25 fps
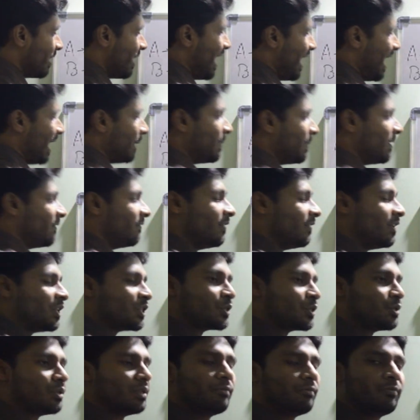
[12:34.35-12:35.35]
And my
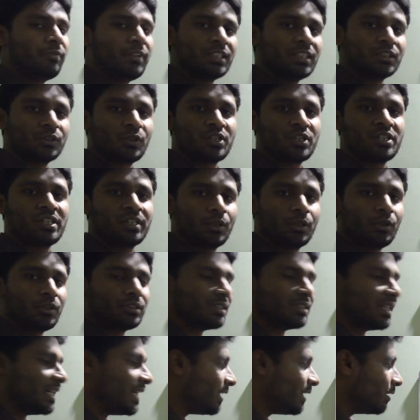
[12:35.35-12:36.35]
first question
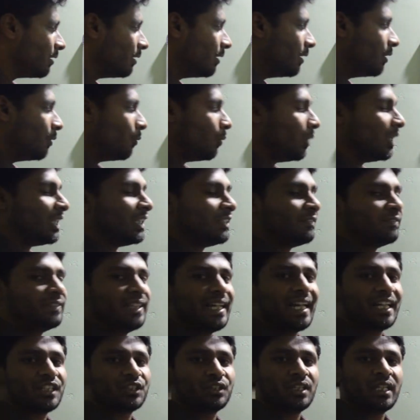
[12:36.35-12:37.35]
goes like, what if they
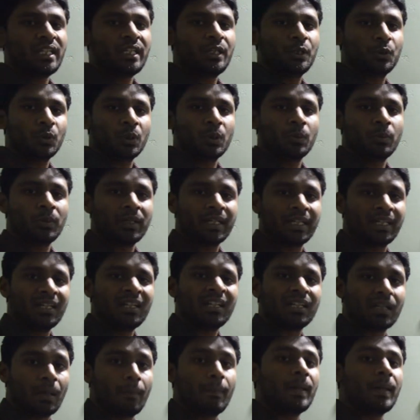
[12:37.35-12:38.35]
actually do the work in a
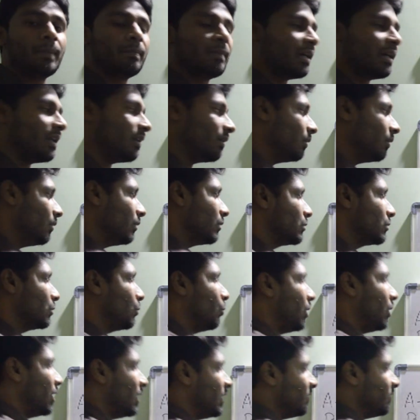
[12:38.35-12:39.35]
combined manner? So
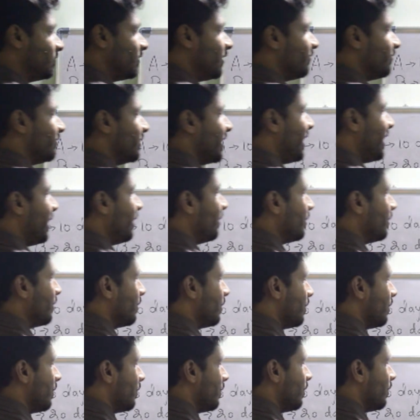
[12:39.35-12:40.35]
what if they
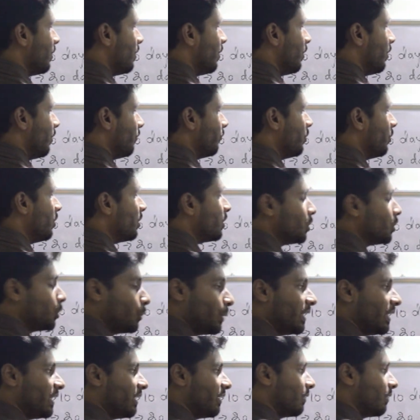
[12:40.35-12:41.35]
work
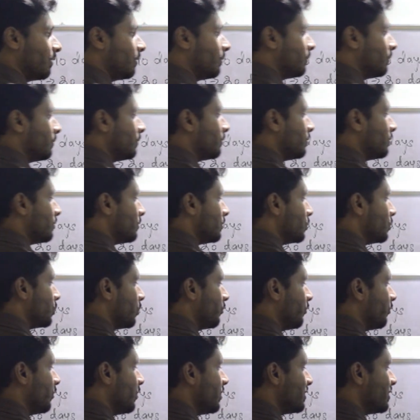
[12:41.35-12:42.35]
together? So
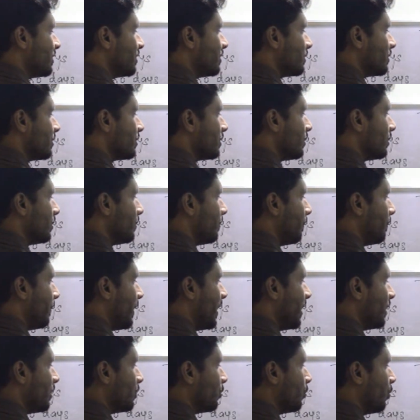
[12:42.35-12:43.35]
first
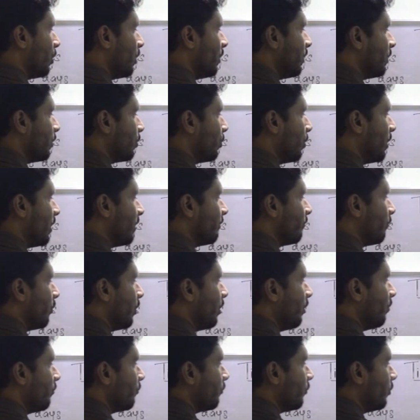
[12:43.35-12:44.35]
part going
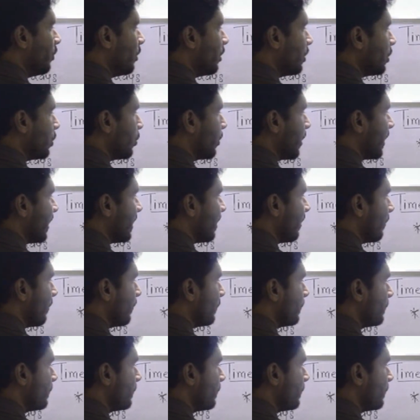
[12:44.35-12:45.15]
for work together.